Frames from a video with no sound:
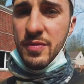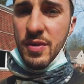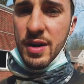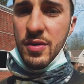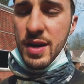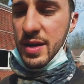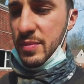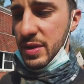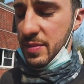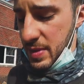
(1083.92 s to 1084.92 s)
before I go ahead
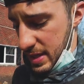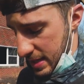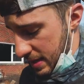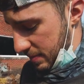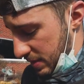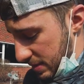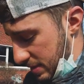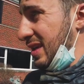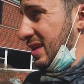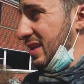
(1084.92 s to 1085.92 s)
and put the paint on, but
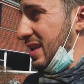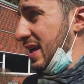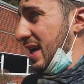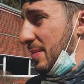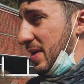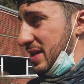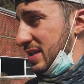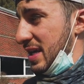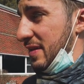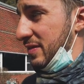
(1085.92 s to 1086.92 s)
at the end of the day, I might
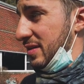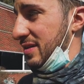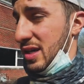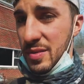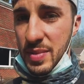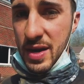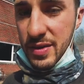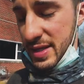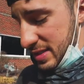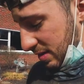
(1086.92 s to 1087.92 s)
just have to tongue pow
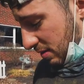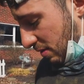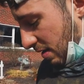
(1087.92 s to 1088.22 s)
that sucker